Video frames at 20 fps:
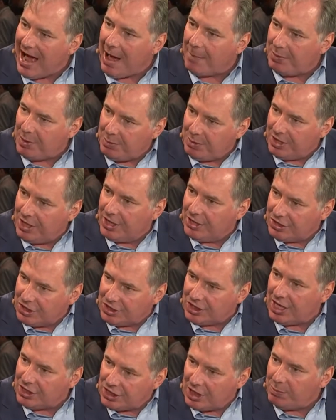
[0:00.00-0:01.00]
happy because
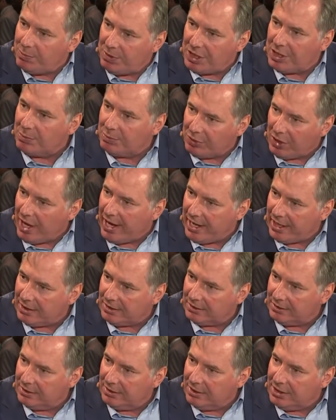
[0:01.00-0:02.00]
it's SAP compliant?
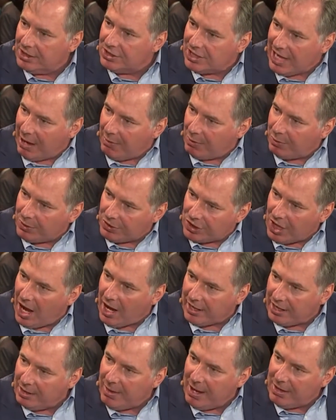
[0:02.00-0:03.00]
Is that what we're
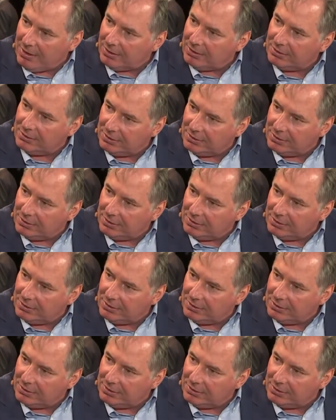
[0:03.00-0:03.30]
talking about?